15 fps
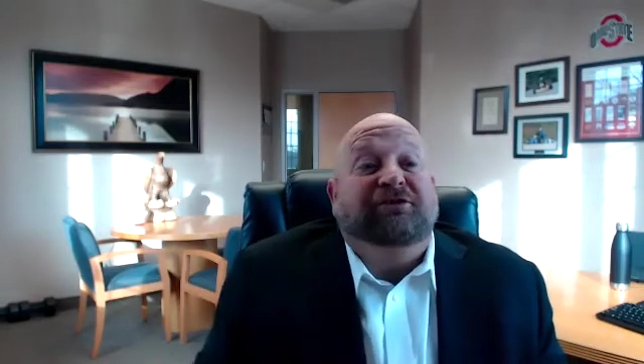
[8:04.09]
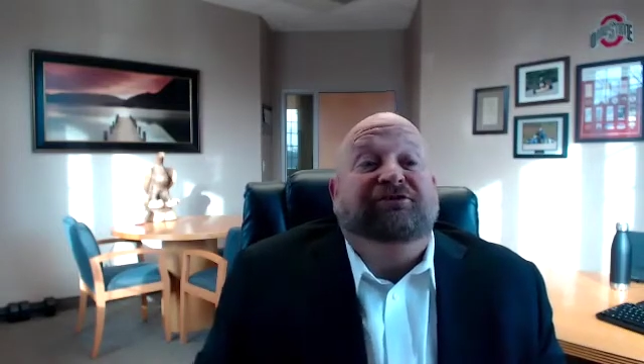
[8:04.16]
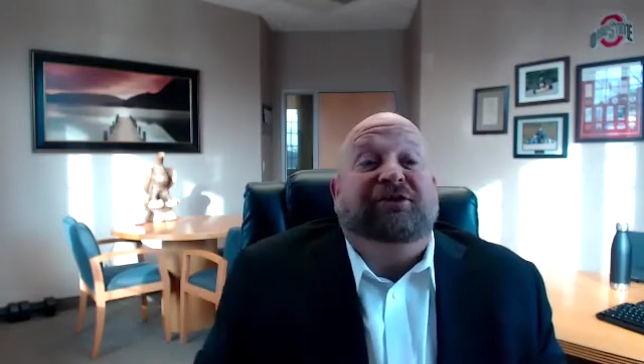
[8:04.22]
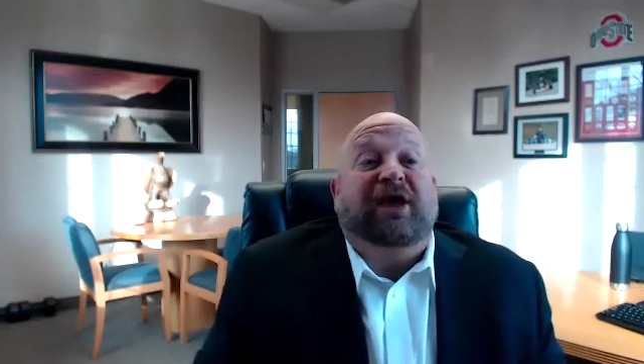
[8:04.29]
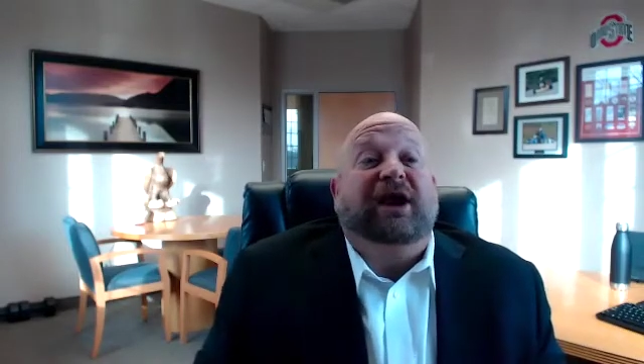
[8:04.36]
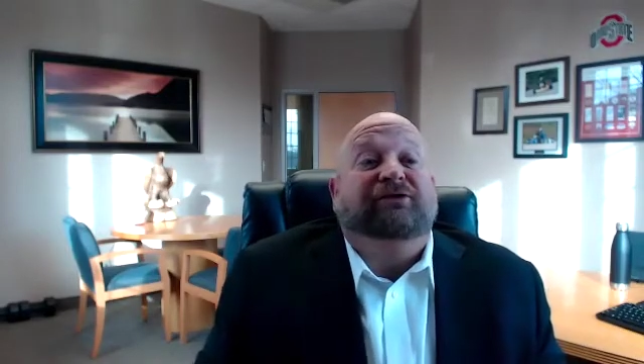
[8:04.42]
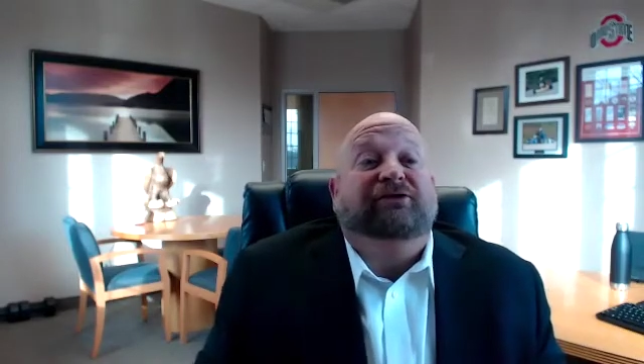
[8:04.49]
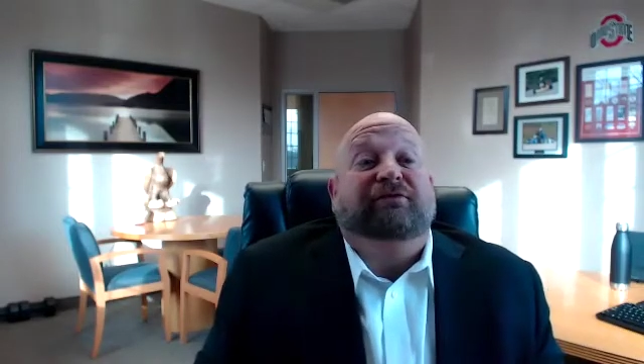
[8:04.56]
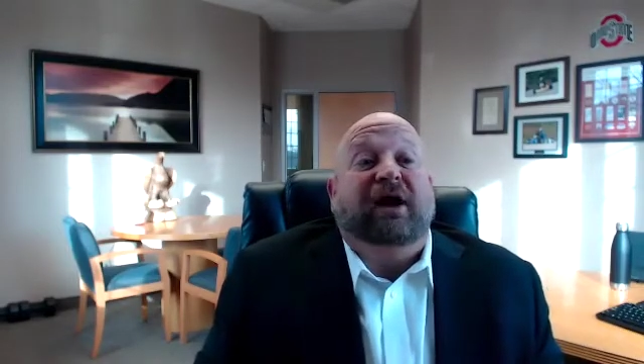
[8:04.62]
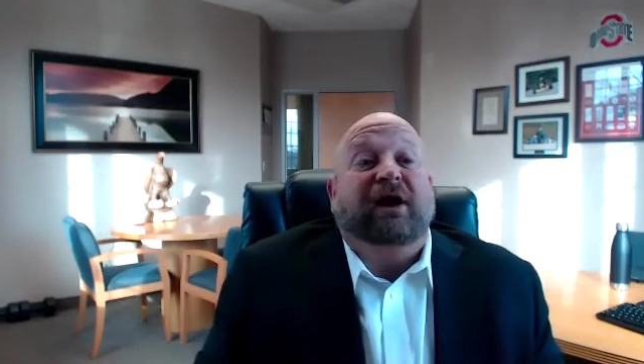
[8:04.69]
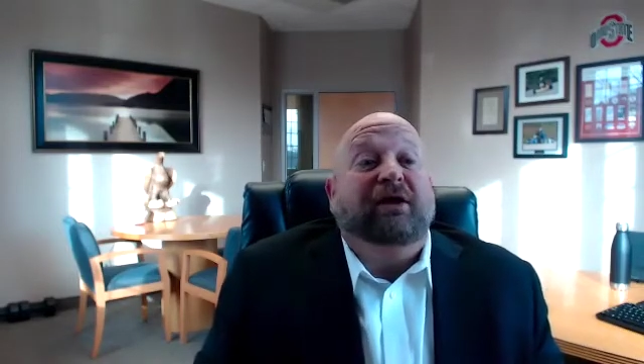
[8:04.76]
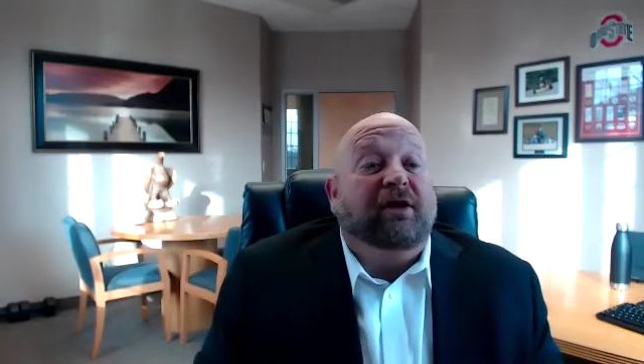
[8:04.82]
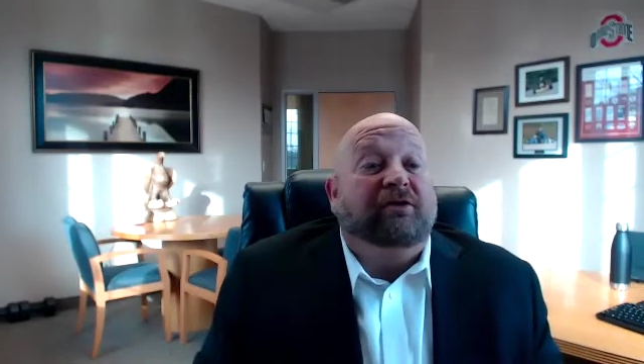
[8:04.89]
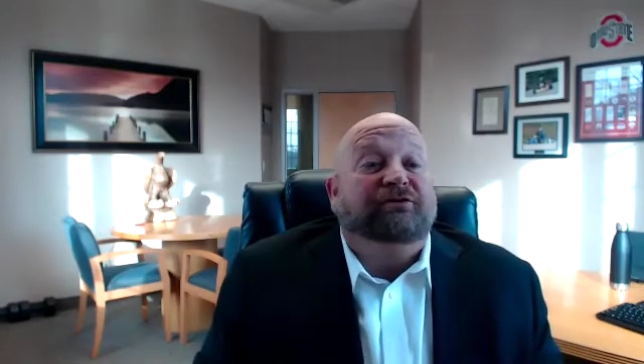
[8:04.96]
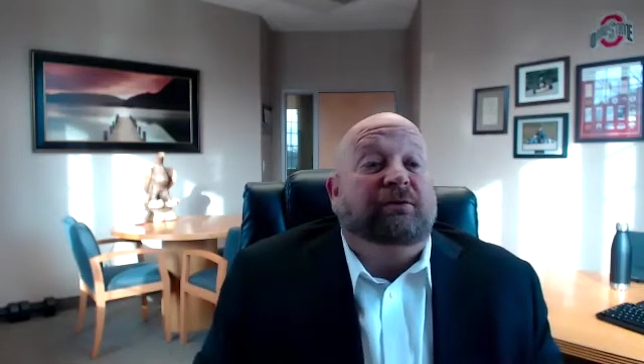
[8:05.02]
satisfied
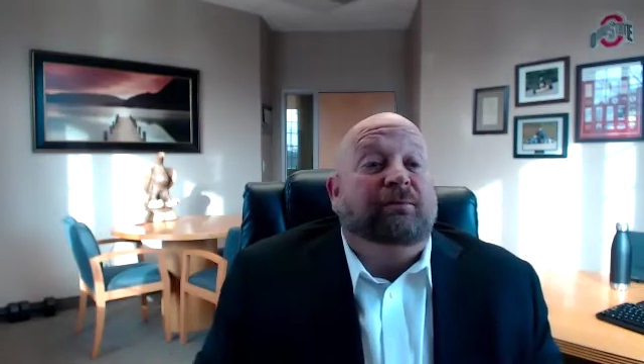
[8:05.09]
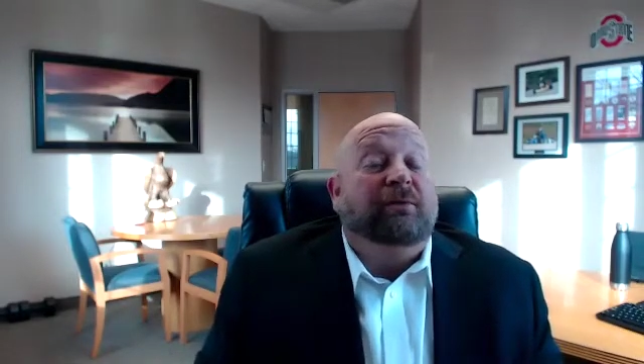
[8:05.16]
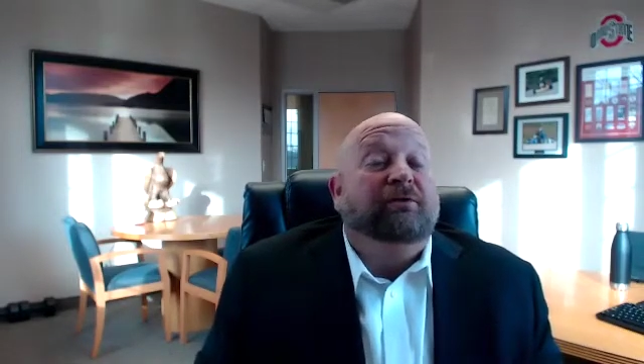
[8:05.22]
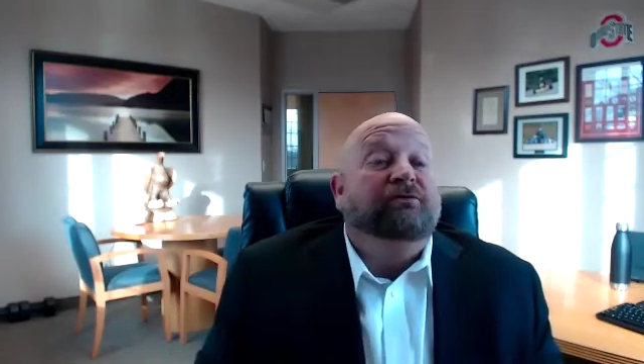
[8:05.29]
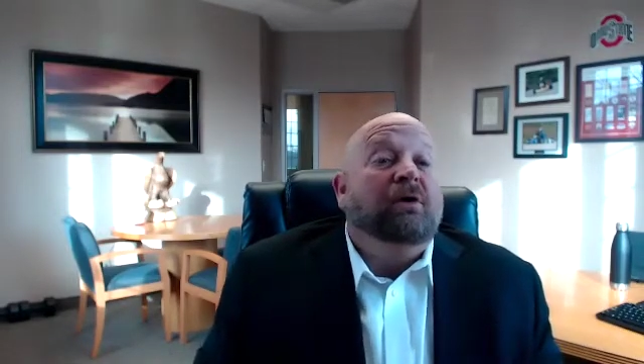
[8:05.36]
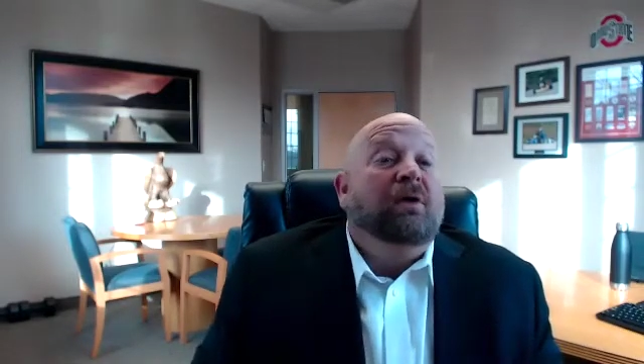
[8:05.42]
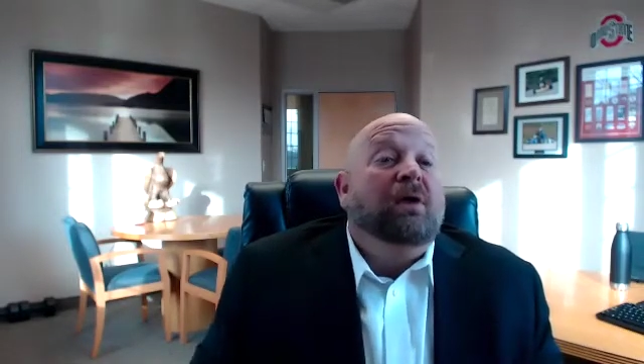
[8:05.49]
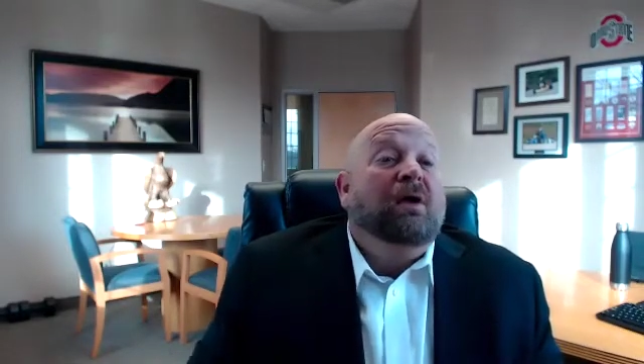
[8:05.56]
customers,